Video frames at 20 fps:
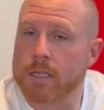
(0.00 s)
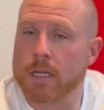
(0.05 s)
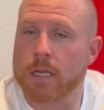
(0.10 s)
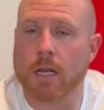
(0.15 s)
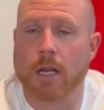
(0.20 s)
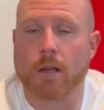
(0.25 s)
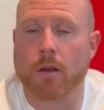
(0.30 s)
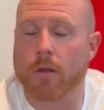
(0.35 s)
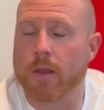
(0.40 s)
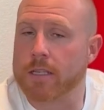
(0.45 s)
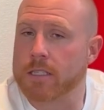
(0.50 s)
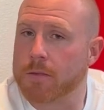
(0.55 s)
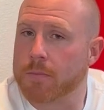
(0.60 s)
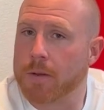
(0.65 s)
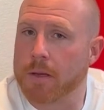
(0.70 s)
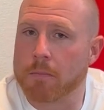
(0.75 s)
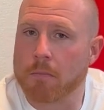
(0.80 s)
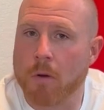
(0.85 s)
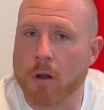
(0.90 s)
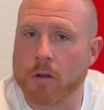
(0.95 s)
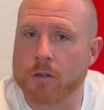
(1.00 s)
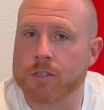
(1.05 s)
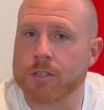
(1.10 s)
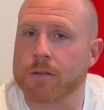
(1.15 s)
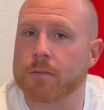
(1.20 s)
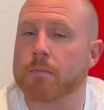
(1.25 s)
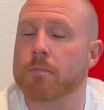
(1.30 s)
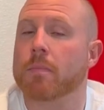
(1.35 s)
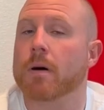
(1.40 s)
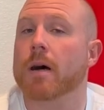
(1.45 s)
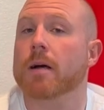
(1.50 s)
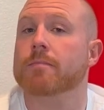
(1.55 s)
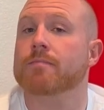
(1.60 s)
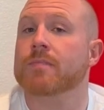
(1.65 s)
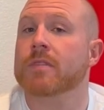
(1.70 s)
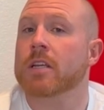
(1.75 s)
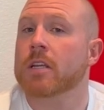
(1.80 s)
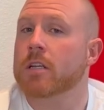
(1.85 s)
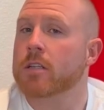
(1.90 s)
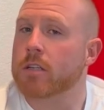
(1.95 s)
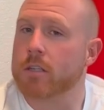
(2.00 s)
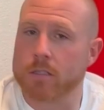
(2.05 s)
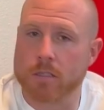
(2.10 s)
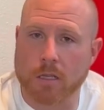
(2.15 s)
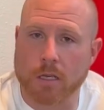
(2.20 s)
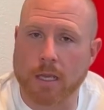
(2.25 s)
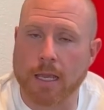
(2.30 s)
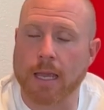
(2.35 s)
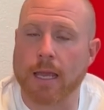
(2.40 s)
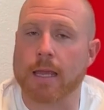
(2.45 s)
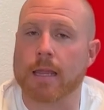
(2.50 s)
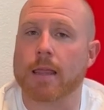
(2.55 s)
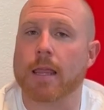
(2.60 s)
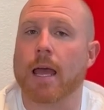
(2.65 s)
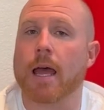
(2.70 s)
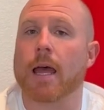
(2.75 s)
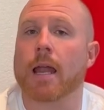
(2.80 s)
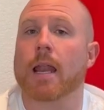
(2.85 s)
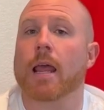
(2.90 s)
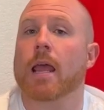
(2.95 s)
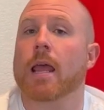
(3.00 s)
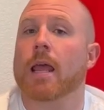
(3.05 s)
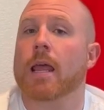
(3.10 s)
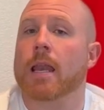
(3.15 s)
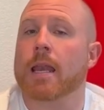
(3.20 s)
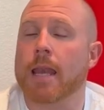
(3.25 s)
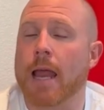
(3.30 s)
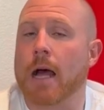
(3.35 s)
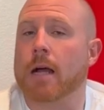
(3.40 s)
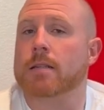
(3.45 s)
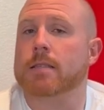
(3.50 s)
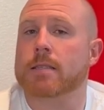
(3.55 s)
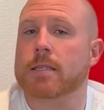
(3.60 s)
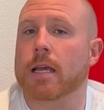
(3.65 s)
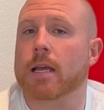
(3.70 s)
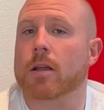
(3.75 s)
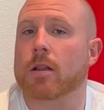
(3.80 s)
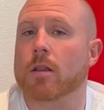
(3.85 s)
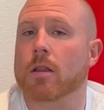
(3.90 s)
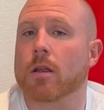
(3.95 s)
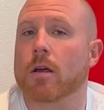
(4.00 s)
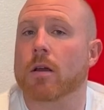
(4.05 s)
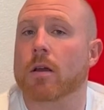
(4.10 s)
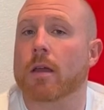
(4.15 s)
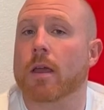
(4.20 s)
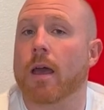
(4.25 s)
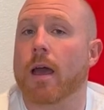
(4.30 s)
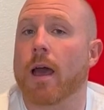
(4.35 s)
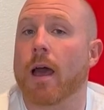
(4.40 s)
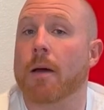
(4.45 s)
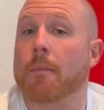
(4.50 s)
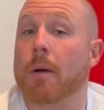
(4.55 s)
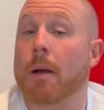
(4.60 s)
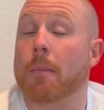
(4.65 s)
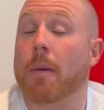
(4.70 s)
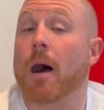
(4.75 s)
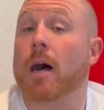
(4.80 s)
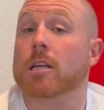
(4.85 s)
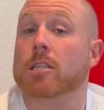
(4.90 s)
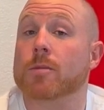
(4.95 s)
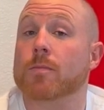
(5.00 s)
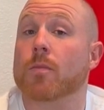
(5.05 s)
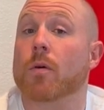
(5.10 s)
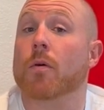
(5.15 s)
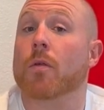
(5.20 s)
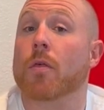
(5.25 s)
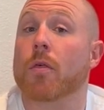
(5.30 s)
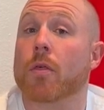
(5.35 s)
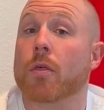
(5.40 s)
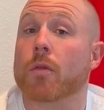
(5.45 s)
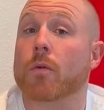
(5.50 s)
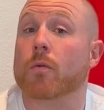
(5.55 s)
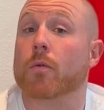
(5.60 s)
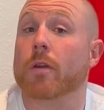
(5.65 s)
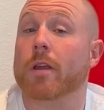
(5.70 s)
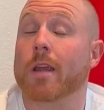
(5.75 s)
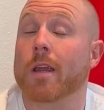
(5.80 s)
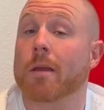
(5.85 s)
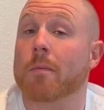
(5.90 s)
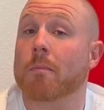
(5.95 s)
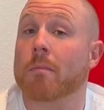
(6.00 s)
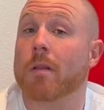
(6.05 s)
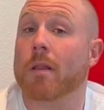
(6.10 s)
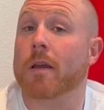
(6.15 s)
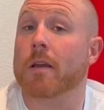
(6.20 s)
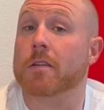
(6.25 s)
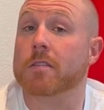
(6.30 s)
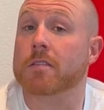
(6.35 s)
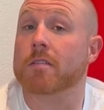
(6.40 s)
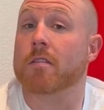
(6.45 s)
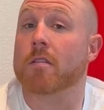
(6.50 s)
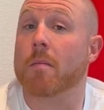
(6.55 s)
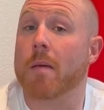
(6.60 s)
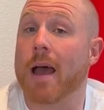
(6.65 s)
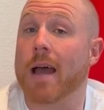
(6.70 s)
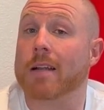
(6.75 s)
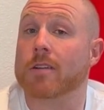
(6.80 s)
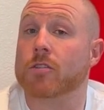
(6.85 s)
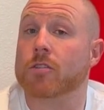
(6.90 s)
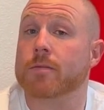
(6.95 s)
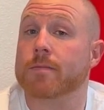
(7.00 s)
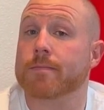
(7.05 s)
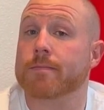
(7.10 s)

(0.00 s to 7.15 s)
I know that's a big margin, but just looking at that, now let's take a look at my possible three players of the match.